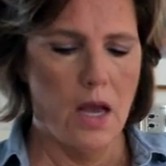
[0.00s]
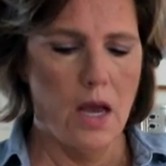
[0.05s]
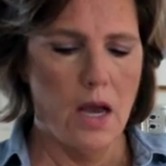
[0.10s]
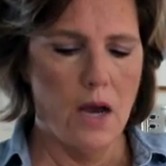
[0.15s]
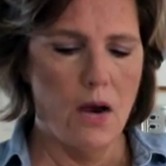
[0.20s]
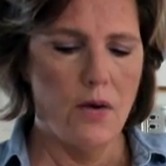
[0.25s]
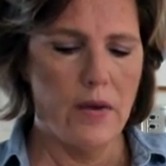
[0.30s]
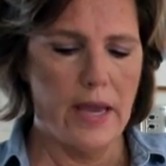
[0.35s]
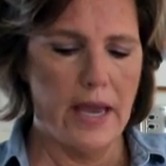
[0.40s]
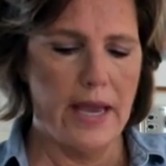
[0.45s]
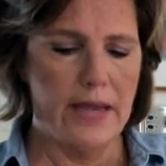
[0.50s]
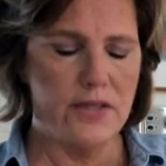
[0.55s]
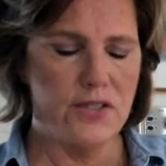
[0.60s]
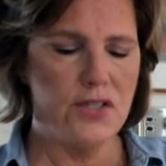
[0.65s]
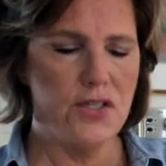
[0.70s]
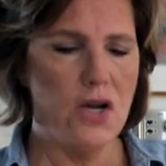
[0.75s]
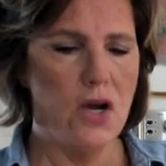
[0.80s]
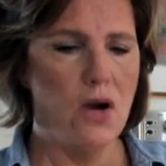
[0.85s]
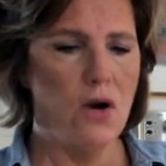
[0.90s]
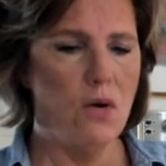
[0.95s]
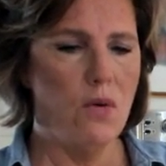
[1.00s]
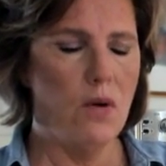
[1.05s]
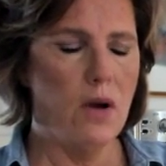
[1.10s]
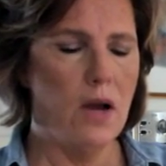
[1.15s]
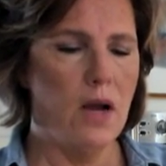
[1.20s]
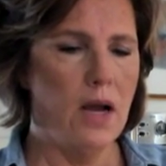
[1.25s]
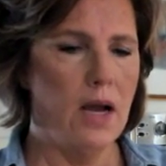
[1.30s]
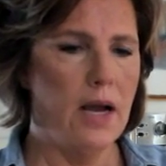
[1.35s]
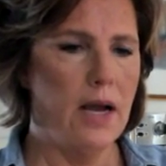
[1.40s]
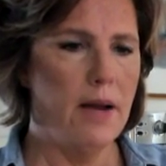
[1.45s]
Okay, so
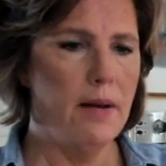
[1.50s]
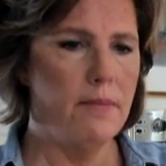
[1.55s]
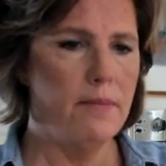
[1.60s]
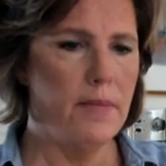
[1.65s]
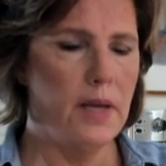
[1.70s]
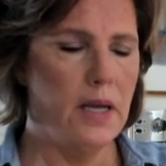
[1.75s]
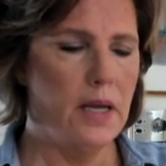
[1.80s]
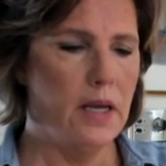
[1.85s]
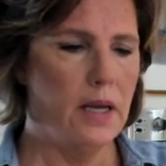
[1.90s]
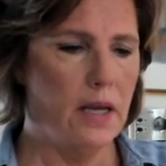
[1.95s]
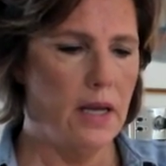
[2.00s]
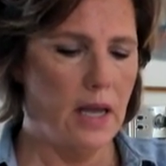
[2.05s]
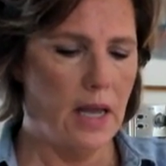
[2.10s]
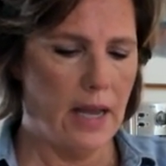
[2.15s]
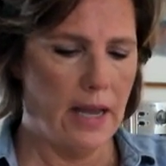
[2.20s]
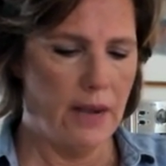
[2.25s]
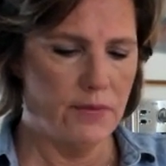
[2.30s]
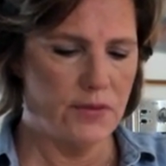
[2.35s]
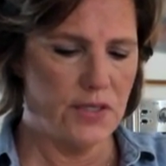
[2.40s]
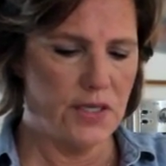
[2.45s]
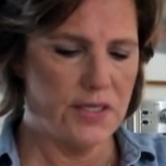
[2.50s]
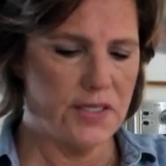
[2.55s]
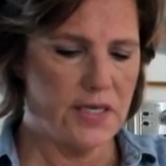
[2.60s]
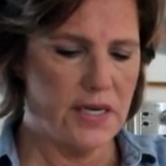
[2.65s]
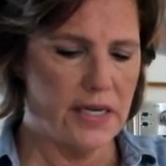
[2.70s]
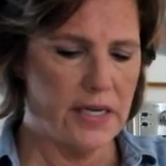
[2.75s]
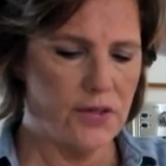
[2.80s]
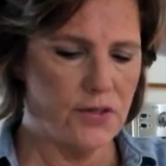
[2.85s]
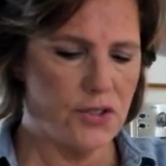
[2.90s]
I was listening